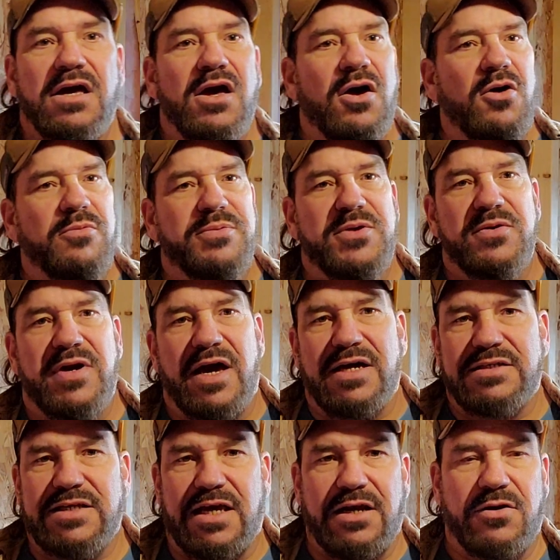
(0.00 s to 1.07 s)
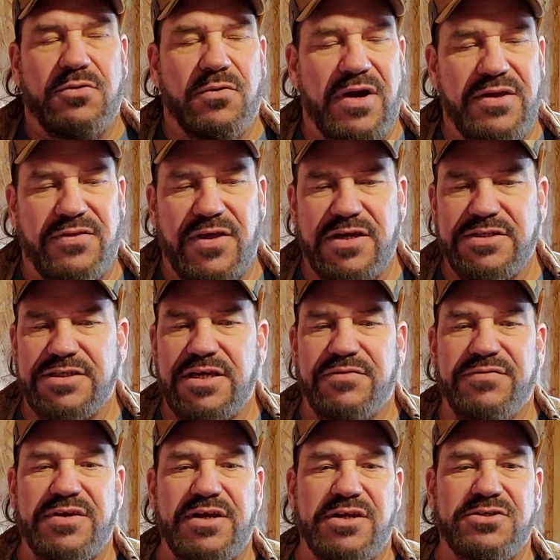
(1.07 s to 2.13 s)
hope you guys had a great
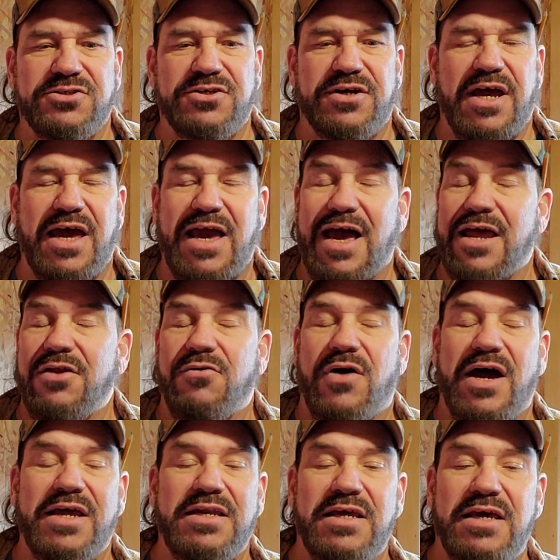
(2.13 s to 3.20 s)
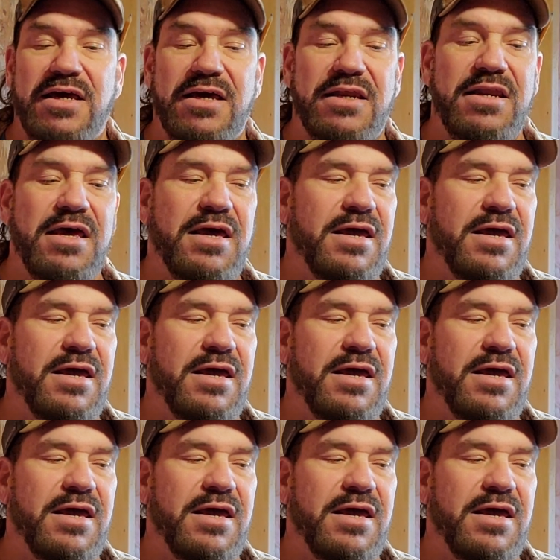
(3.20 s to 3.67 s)
Thanksgiving yesterday. I know I did.